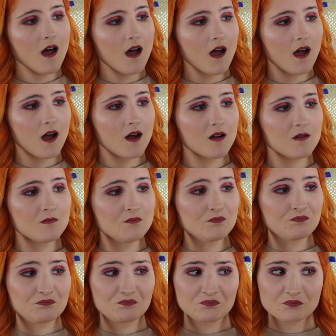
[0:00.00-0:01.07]

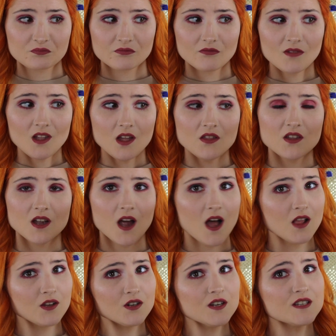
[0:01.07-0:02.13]
The
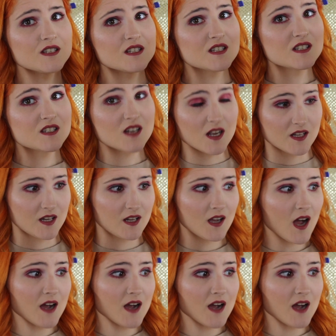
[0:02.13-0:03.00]
color is stunning.